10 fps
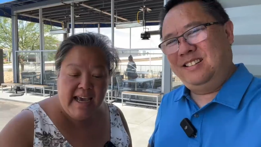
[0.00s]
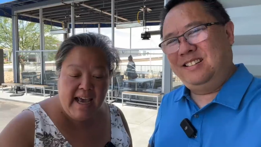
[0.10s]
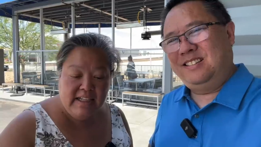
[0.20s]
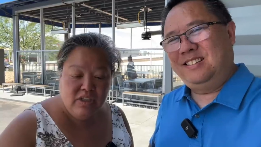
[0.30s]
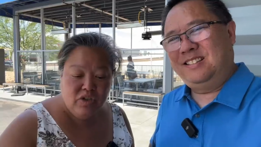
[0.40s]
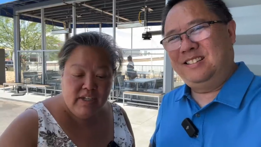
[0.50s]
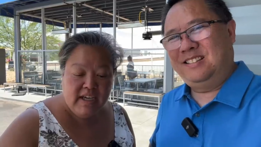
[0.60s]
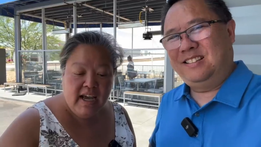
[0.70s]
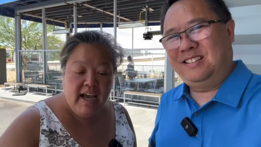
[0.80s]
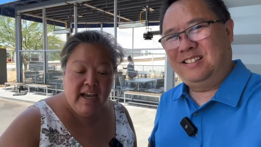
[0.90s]
Speaker 1: Kendrick,
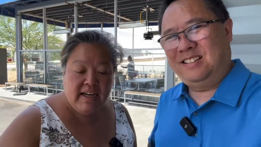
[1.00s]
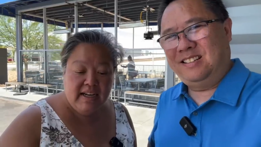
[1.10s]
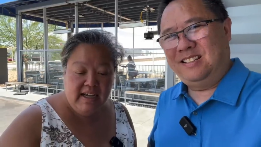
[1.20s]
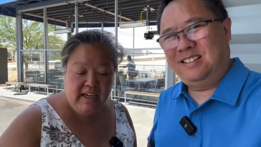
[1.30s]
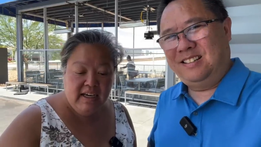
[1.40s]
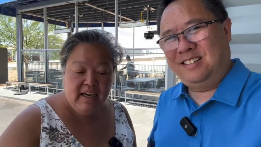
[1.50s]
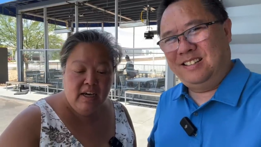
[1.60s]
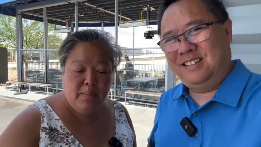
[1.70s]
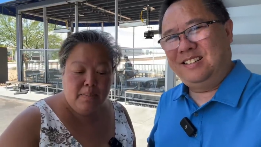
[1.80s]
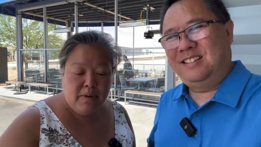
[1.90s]
Nick,
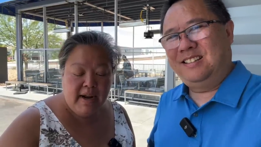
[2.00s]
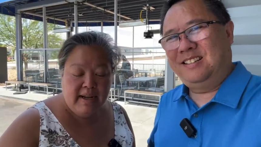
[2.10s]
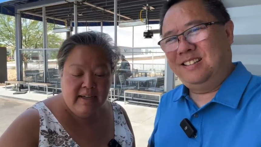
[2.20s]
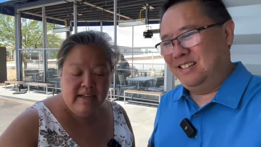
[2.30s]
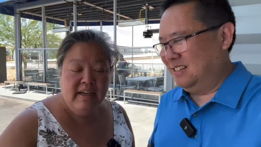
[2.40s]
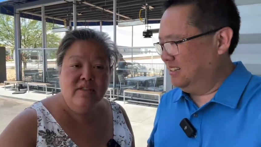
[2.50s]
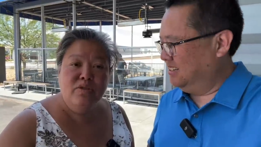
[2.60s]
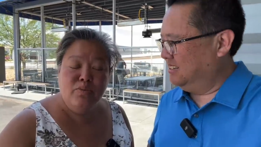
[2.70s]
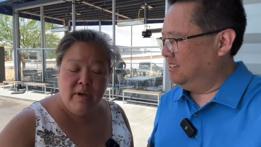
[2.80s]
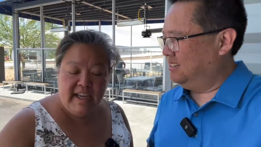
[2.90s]
Brandon,
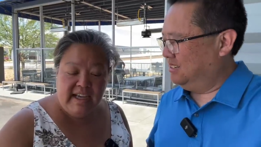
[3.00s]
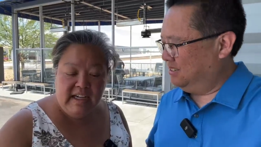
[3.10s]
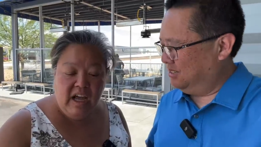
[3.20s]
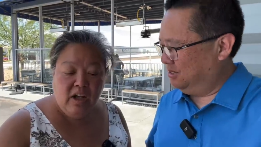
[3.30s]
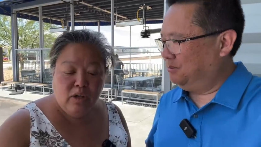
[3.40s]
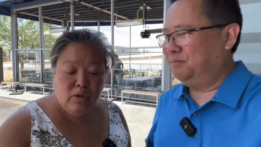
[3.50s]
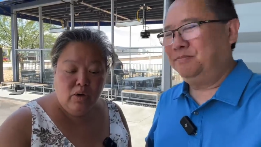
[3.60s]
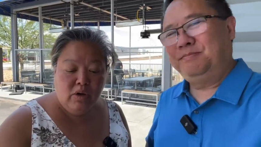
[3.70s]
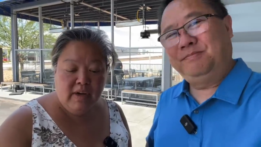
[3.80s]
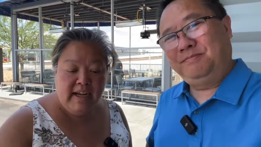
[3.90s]
Dwayne,
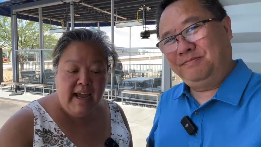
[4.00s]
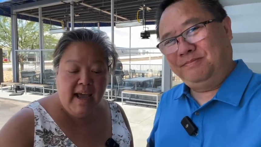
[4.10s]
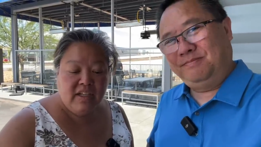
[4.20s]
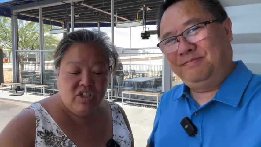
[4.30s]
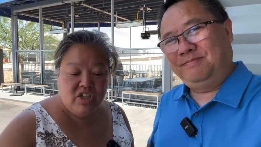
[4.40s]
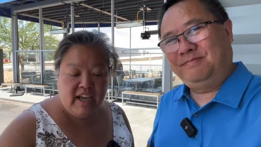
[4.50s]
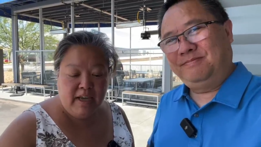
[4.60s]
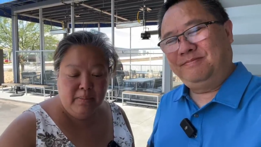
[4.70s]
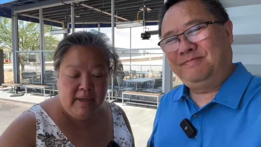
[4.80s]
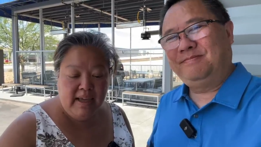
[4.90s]
Lori,
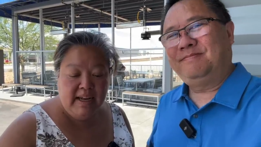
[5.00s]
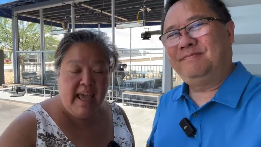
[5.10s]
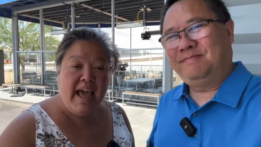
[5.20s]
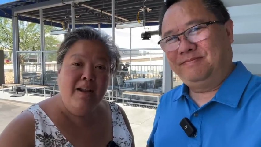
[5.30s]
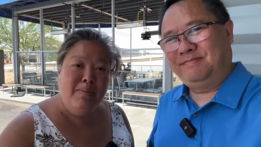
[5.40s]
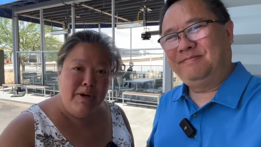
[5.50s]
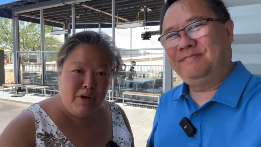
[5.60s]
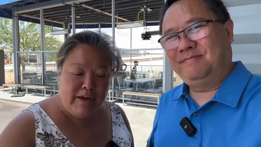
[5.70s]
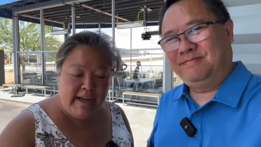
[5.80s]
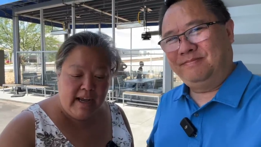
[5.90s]
Jamin and
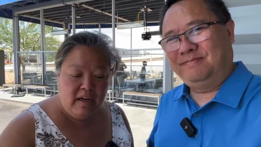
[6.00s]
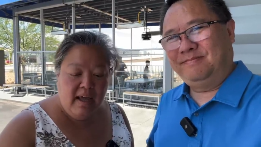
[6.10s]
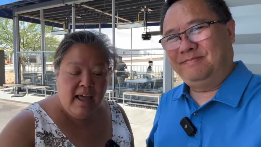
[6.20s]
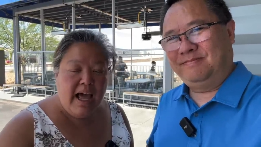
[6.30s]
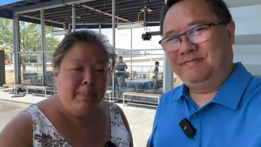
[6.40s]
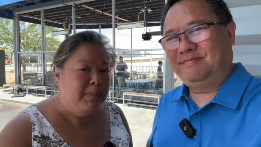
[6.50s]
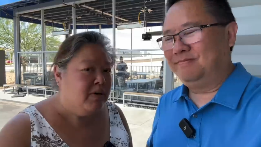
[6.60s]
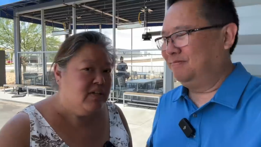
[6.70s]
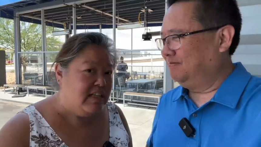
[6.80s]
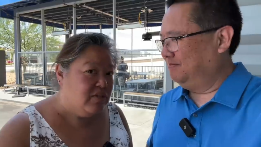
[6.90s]
Marianne. Happy
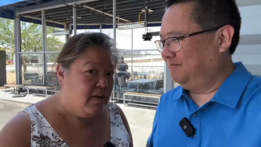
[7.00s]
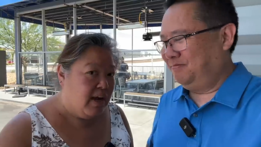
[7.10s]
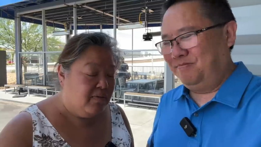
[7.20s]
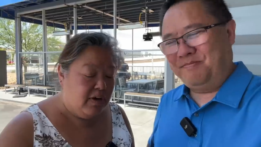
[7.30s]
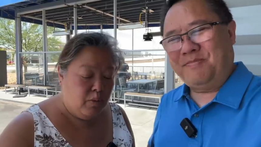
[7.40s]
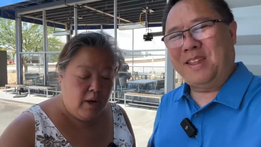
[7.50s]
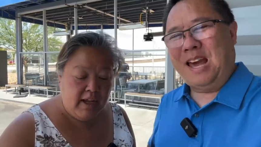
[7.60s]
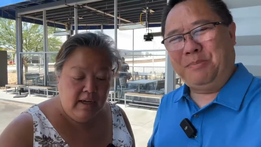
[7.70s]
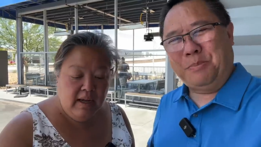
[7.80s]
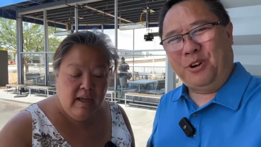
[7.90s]
birthday to everyone.
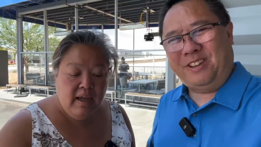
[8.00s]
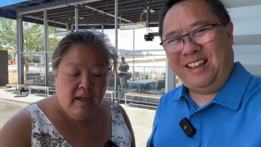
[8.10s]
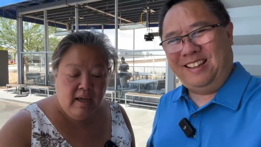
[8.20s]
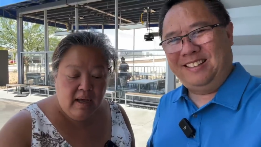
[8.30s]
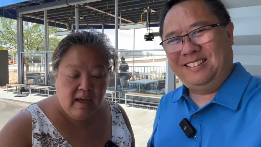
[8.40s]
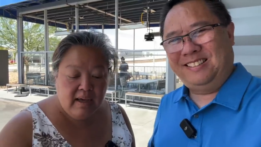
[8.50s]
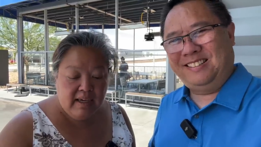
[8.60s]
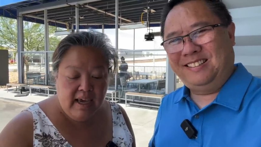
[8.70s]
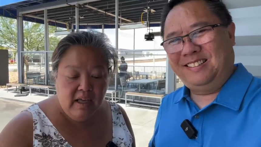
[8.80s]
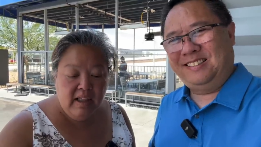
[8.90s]
Happy birthday. Uh,
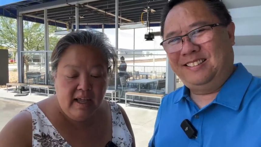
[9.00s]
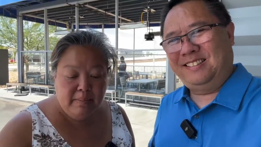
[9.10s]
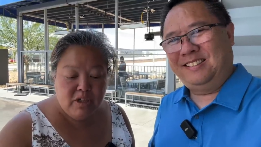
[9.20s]
Kale and